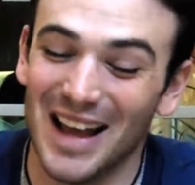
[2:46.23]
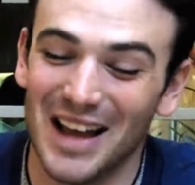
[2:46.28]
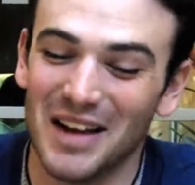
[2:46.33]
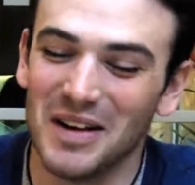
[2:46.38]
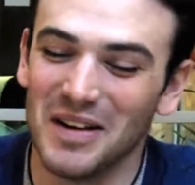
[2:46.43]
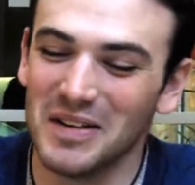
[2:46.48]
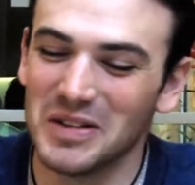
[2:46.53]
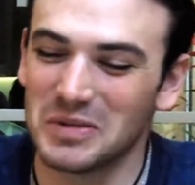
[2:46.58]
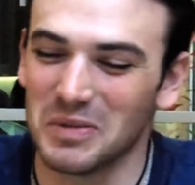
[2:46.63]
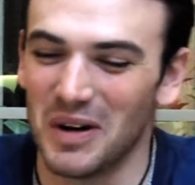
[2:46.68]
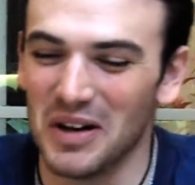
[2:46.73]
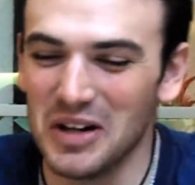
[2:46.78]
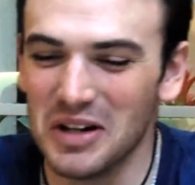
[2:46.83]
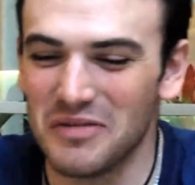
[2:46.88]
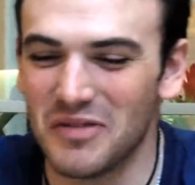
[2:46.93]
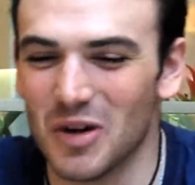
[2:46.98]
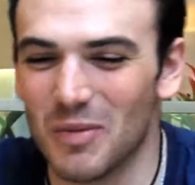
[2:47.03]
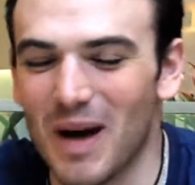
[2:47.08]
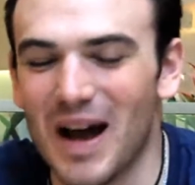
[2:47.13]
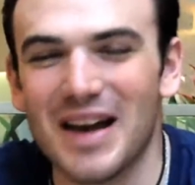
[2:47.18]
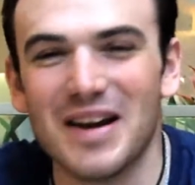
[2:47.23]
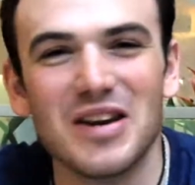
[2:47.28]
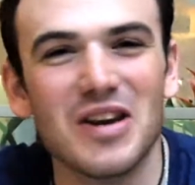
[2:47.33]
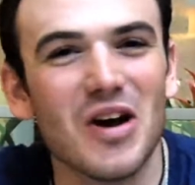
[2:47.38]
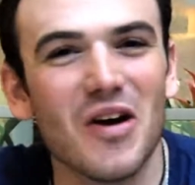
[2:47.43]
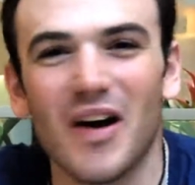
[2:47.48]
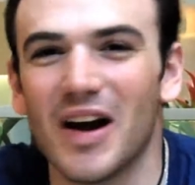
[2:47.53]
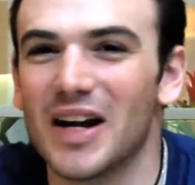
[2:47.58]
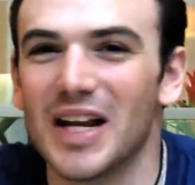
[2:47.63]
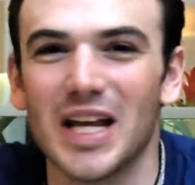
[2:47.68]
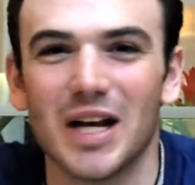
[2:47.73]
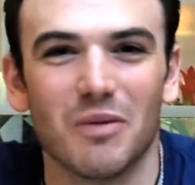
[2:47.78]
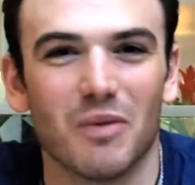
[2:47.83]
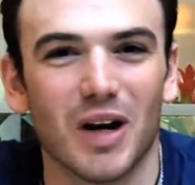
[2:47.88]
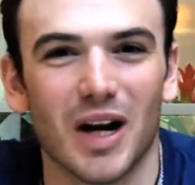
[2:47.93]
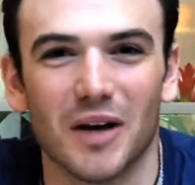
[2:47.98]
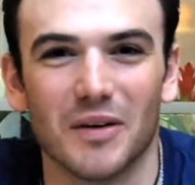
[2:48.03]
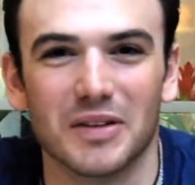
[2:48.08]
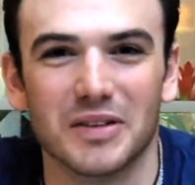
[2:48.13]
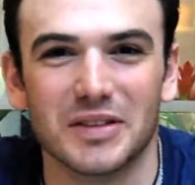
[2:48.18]
It was wonderful, but I had no idea
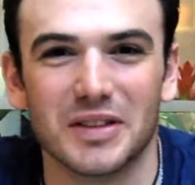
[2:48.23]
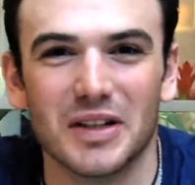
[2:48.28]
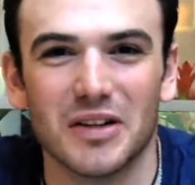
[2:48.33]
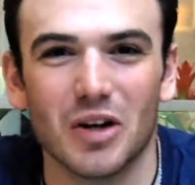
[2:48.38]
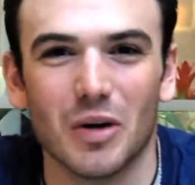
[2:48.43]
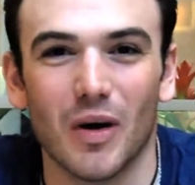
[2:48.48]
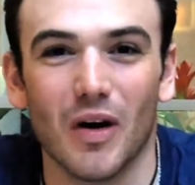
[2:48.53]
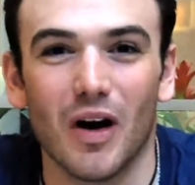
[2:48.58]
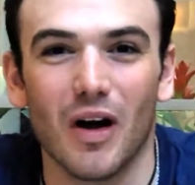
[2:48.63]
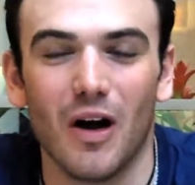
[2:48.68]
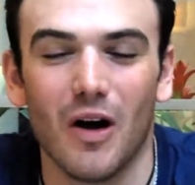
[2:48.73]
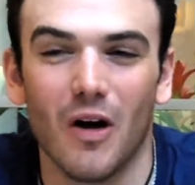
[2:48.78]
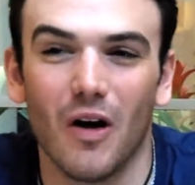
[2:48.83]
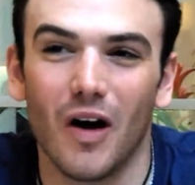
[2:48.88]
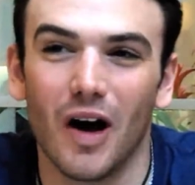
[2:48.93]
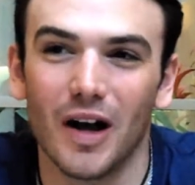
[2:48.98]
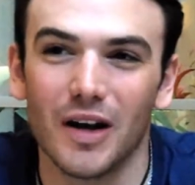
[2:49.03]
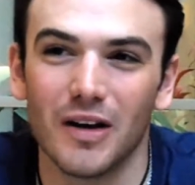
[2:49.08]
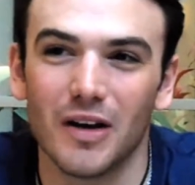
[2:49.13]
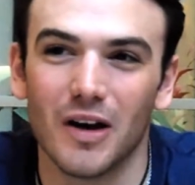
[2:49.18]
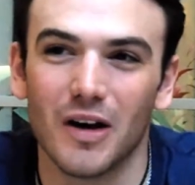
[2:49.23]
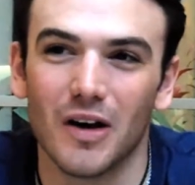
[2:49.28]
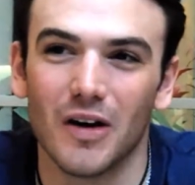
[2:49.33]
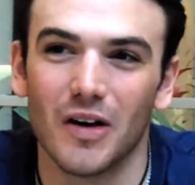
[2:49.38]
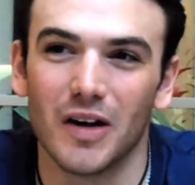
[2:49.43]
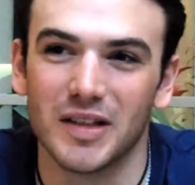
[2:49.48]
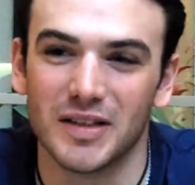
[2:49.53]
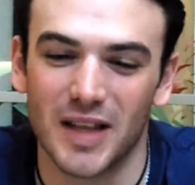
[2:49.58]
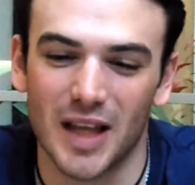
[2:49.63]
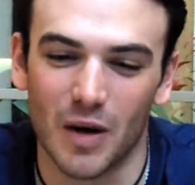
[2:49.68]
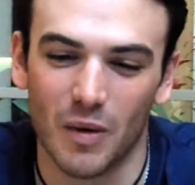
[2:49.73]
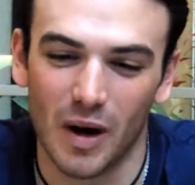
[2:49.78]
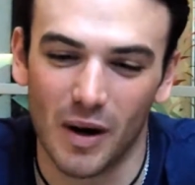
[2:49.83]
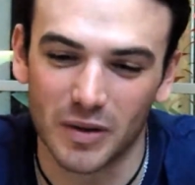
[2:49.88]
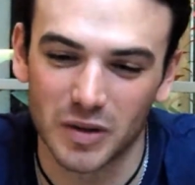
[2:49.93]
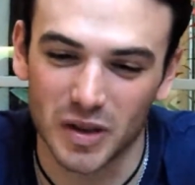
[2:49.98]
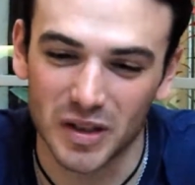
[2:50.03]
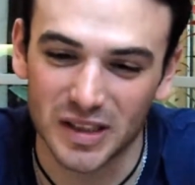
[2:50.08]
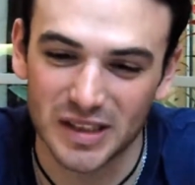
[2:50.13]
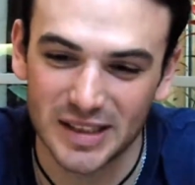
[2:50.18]
what I was doing. All I know is that when
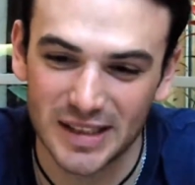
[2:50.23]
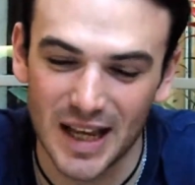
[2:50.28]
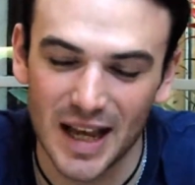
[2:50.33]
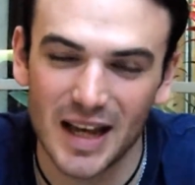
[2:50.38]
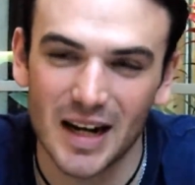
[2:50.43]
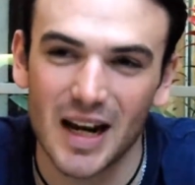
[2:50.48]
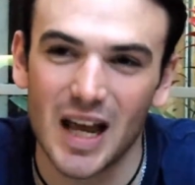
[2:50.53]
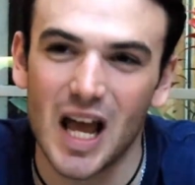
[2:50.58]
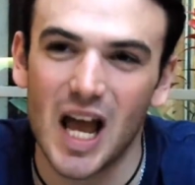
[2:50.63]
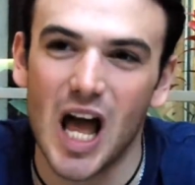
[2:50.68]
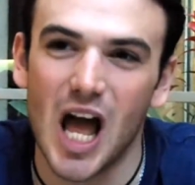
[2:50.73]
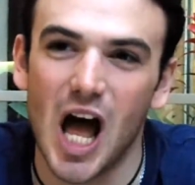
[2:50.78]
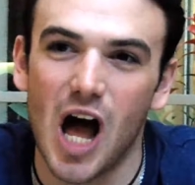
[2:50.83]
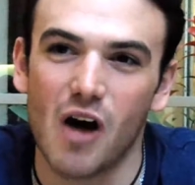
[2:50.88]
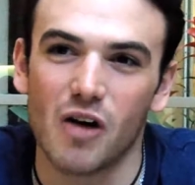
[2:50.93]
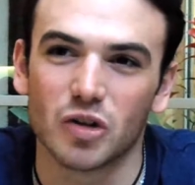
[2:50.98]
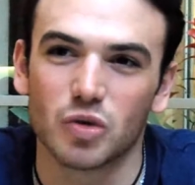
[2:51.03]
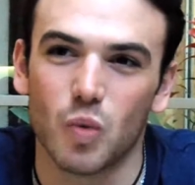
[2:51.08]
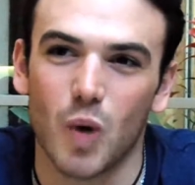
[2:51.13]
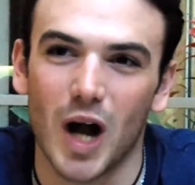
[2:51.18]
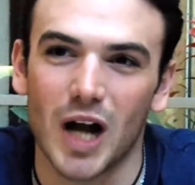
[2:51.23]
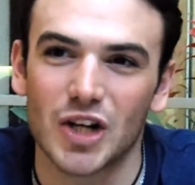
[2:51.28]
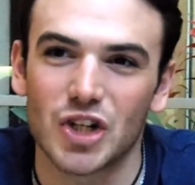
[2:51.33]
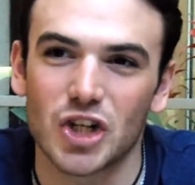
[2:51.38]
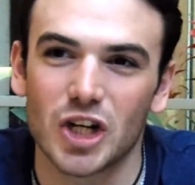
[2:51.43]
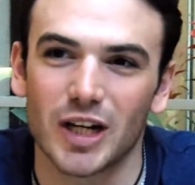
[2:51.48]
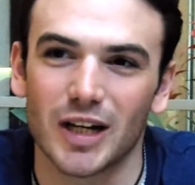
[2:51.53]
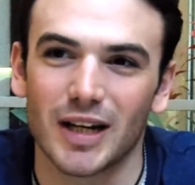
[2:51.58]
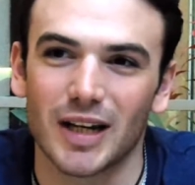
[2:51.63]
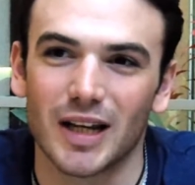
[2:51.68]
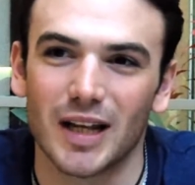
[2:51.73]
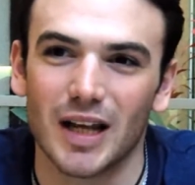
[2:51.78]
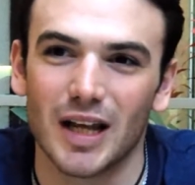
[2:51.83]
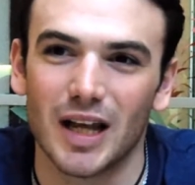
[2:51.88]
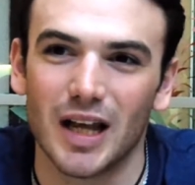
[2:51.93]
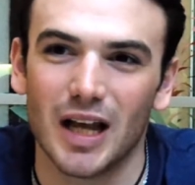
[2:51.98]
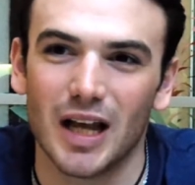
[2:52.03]
I was on set, I was watching